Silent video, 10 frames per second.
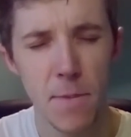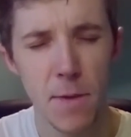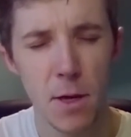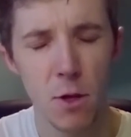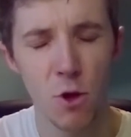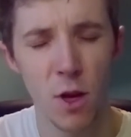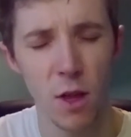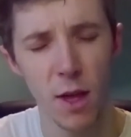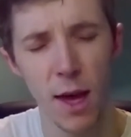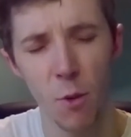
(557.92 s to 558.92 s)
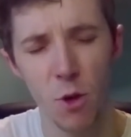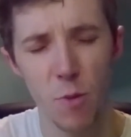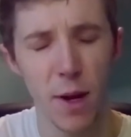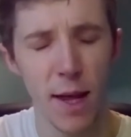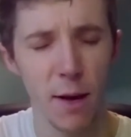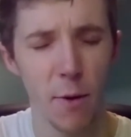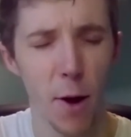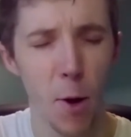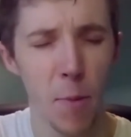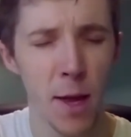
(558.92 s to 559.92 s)
So, Jesus, yeah, we just place our
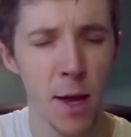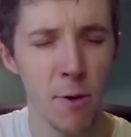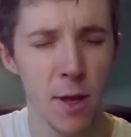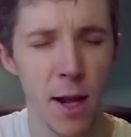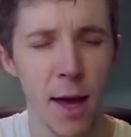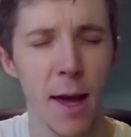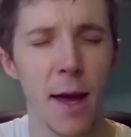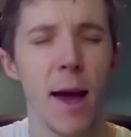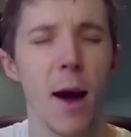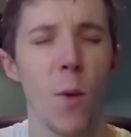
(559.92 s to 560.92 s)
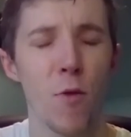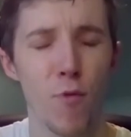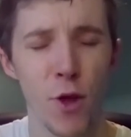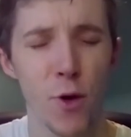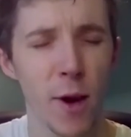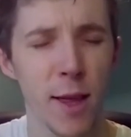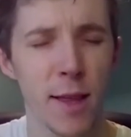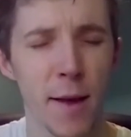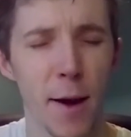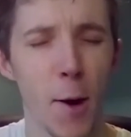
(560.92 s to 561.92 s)
hope in you today and we rejoice
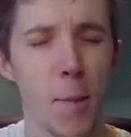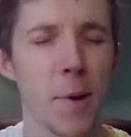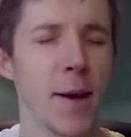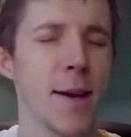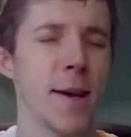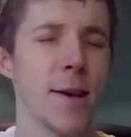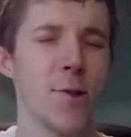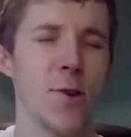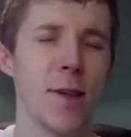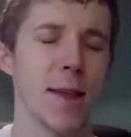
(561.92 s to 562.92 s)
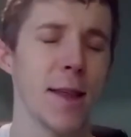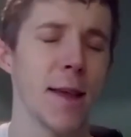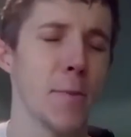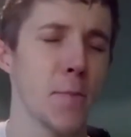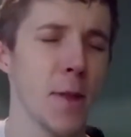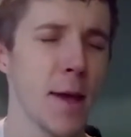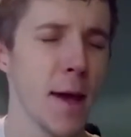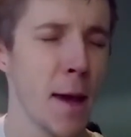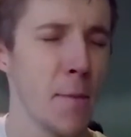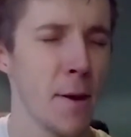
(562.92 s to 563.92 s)
in that hope. In Jesus' name,
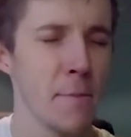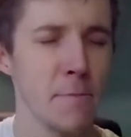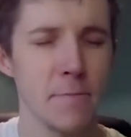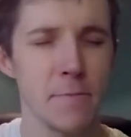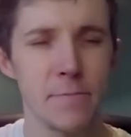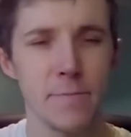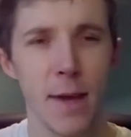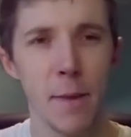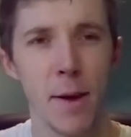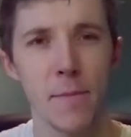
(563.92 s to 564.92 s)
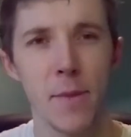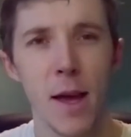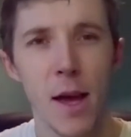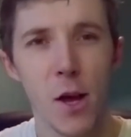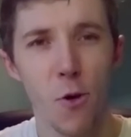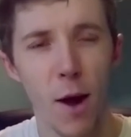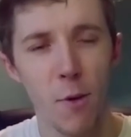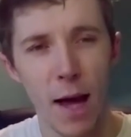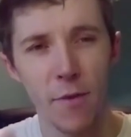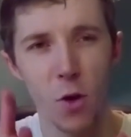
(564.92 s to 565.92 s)
amen. Amen. Great. Well,
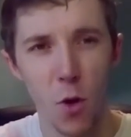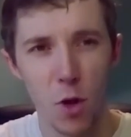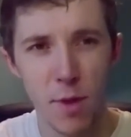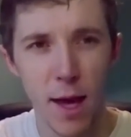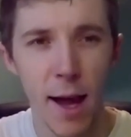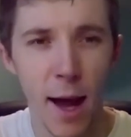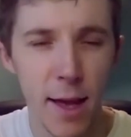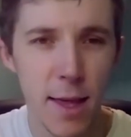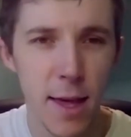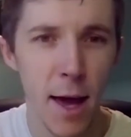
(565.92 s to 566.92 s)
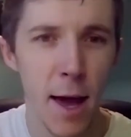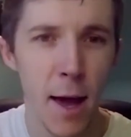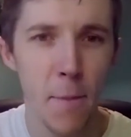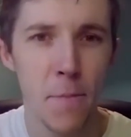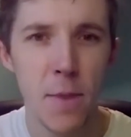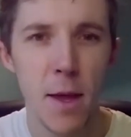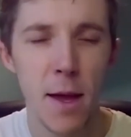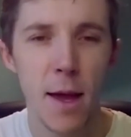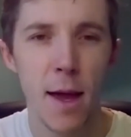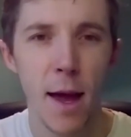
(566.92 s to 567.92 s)
have an awesome day, guys. Um,
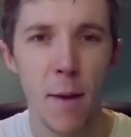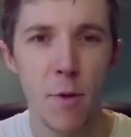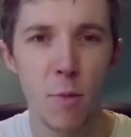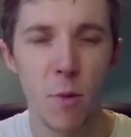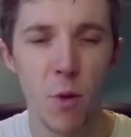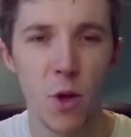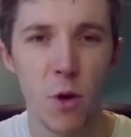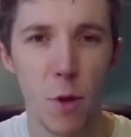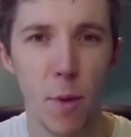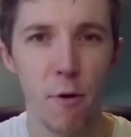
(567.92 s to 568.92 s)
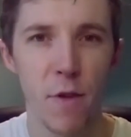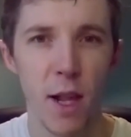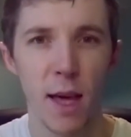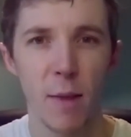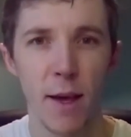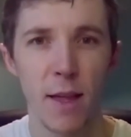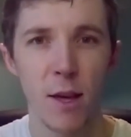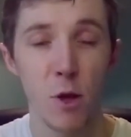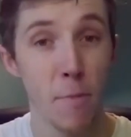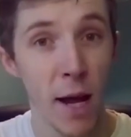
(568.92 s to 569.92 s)
um, someone will be with you tomorrow for the next
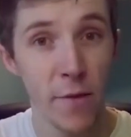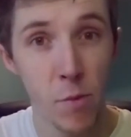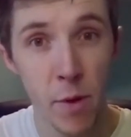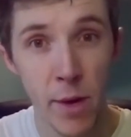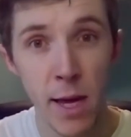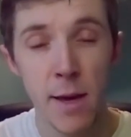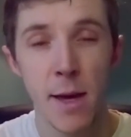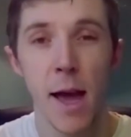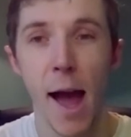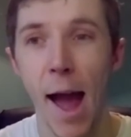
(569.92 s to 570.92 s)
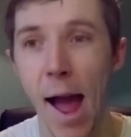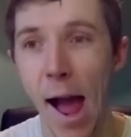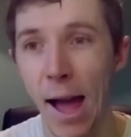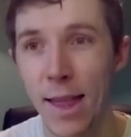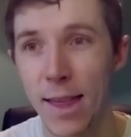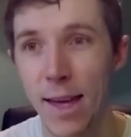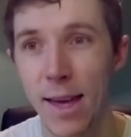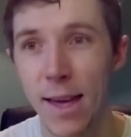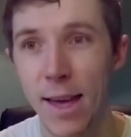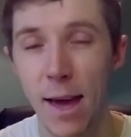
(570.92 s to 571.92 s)
passage. It might even be me. Uh, and uh,
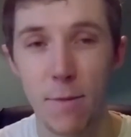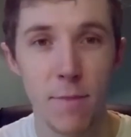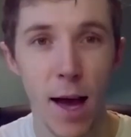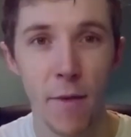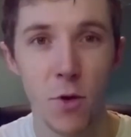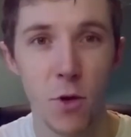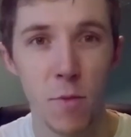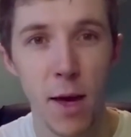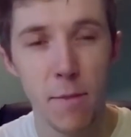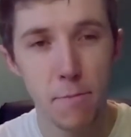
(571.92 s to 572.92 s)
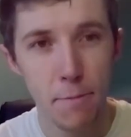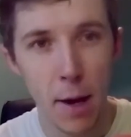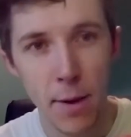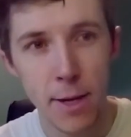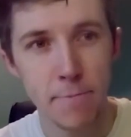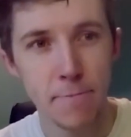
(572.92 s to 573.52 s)
yeah, have an awesome day. Bye bye.